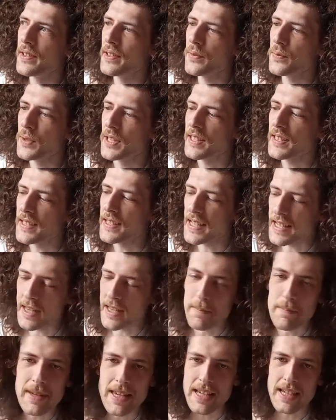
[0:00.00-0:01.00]
we see the
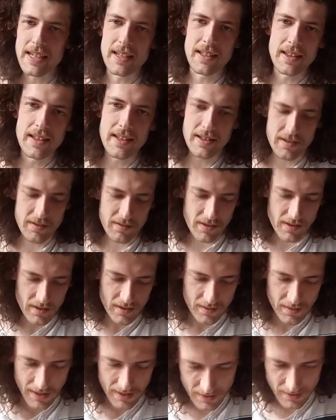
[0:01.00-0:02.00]
meeting, and then, you know,
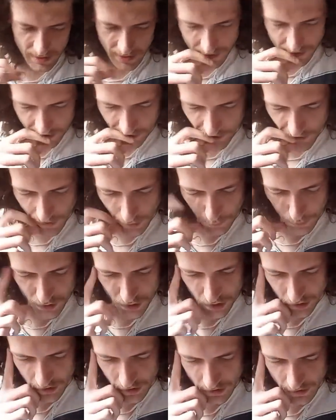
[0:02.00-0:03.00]
that's a great
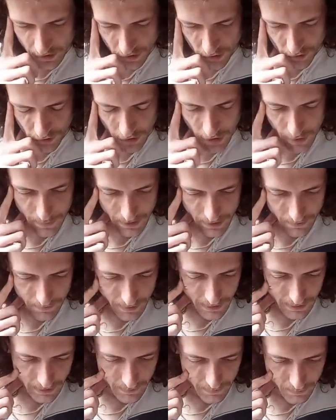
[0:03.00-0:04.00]
opportunity to describe how
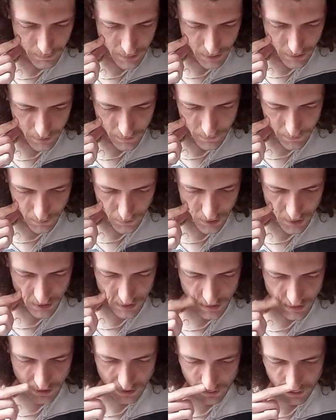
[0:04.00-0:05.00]
fucking beautiful she
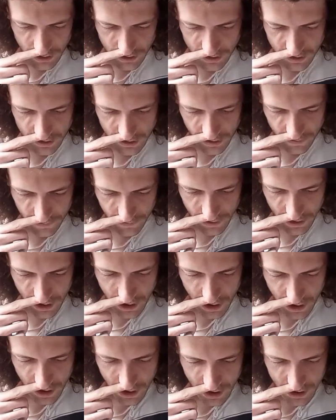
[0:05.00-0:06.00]
is and stuff.
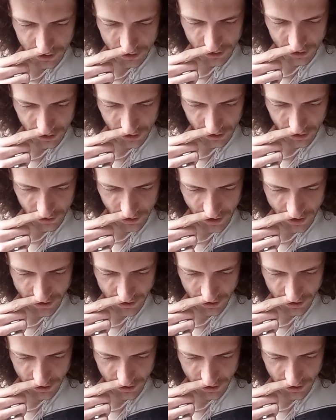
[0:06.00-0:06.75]
So that's a